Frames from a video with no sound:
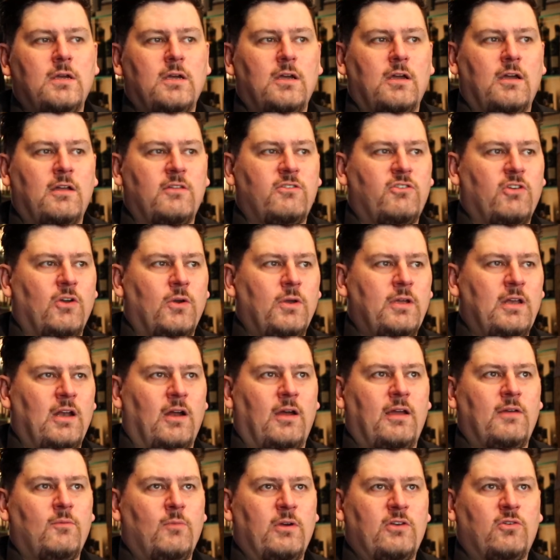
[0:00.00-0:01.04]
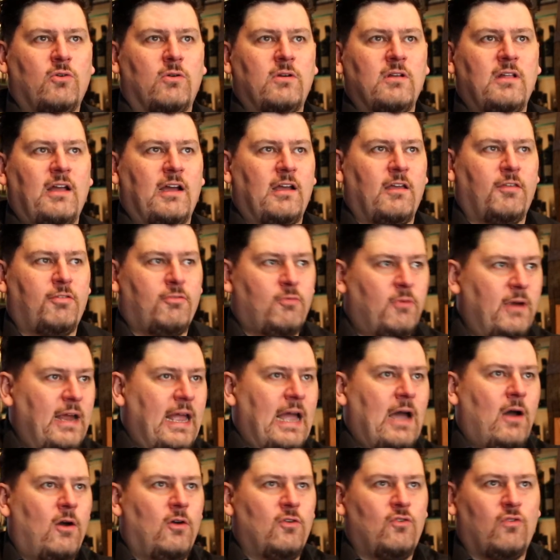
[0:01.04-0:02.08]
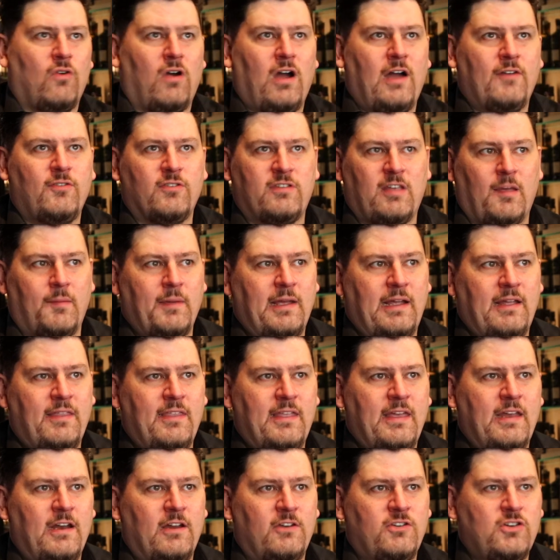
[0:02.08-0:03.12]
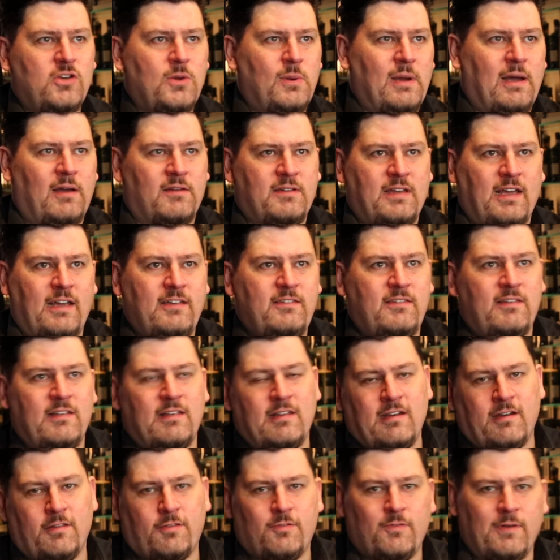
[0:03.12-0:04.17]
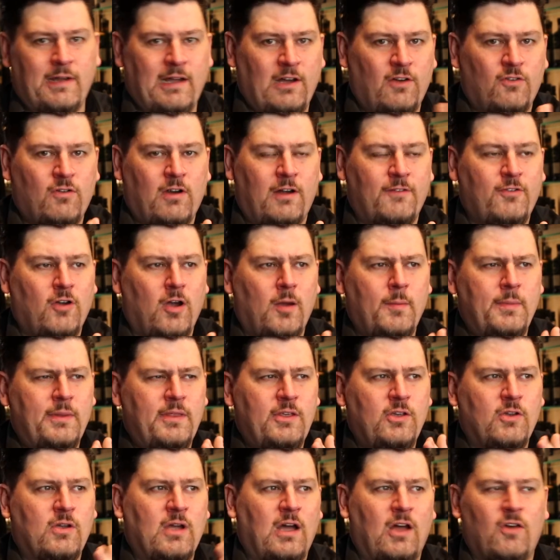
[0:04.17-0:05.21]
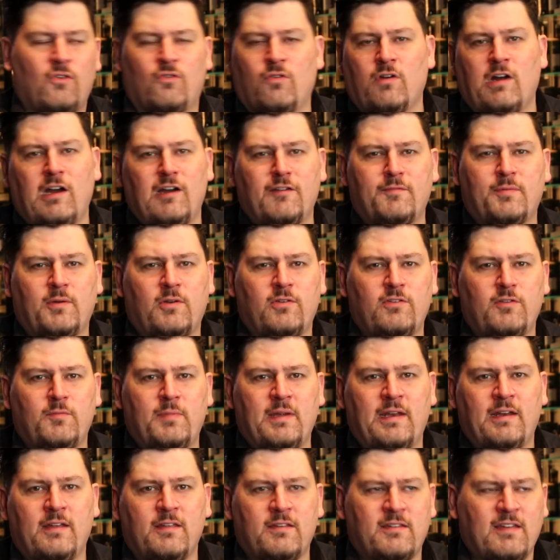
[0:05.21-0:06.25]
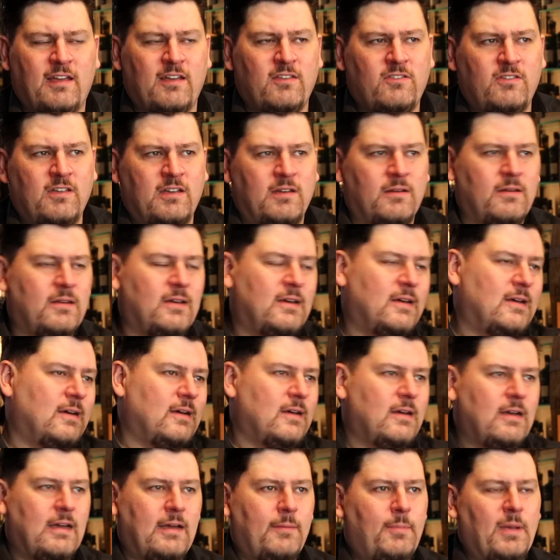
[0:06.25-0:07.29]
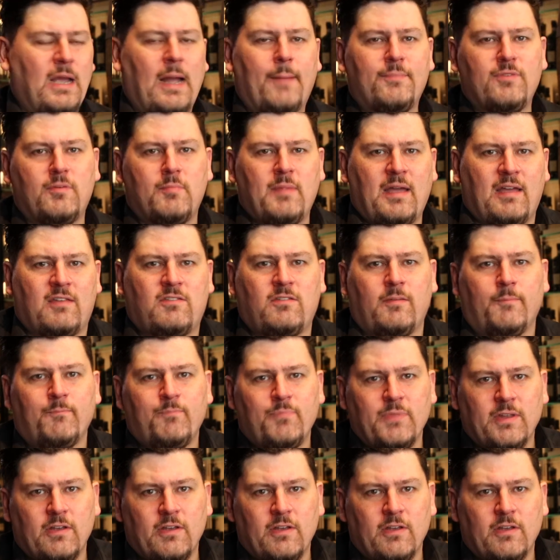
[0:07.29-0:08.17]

And so, we're talking like a 3-hour drive or something, and then a 2-hour tasting, and a 3-hour drive home, and you can't drive because you've been at the tasting, and it becomes a mess.